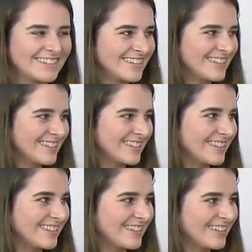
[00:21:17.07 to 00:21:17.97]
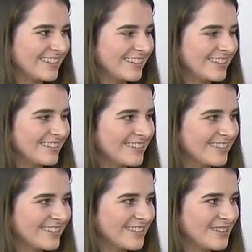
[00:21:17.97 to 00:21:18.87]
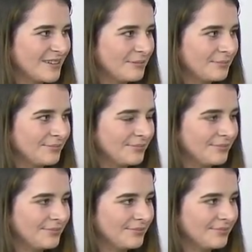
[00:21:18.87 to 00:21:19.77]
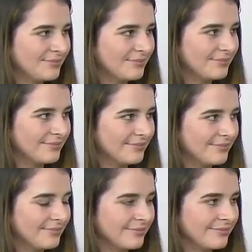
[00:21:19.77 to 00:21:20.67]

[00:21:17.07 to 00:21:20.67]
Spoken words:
[no speech]